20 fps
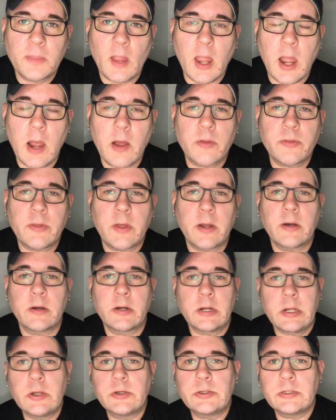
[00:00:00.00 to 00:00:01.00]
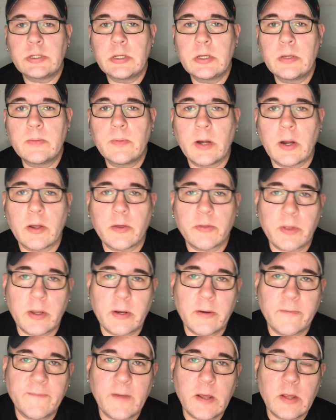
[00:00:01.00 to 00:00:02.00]
I was on their YouTube and I was on
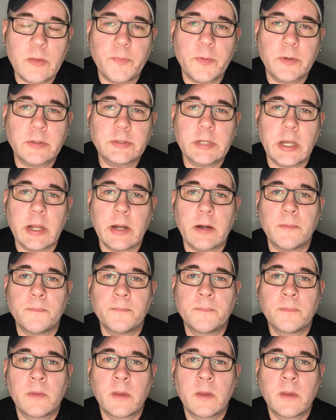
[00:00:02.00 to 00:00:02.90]
their Facebook channel.